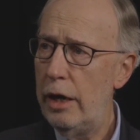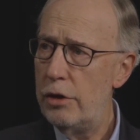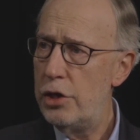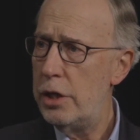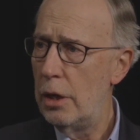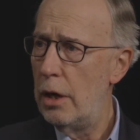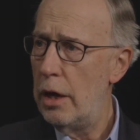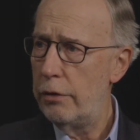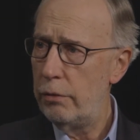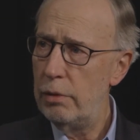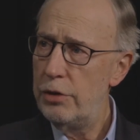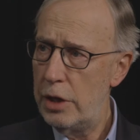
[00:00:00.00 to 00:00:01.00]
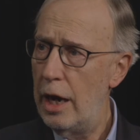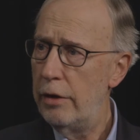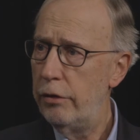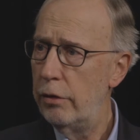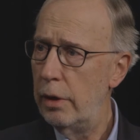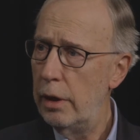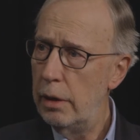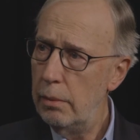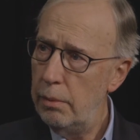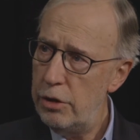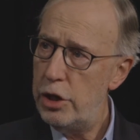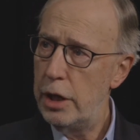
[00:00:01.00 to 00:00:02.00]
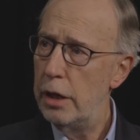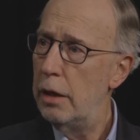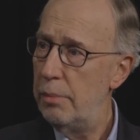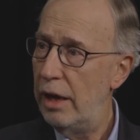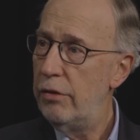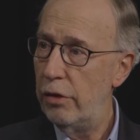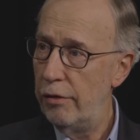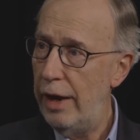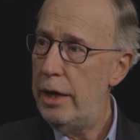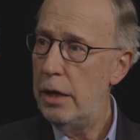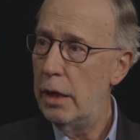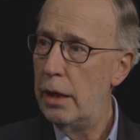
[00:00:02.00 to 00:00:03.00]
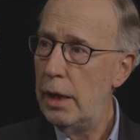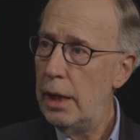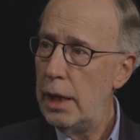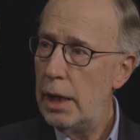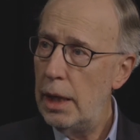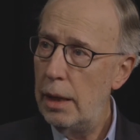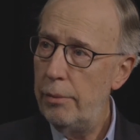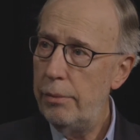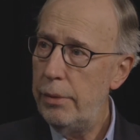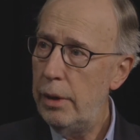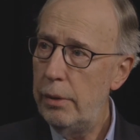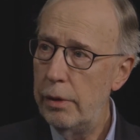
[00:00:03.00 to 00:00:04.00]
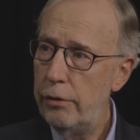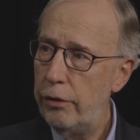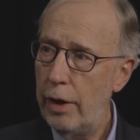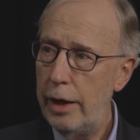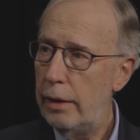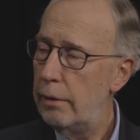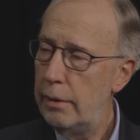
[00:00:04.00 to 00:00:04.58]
as she lost Wisconsin and Michigan and Pennsylvania, you could cite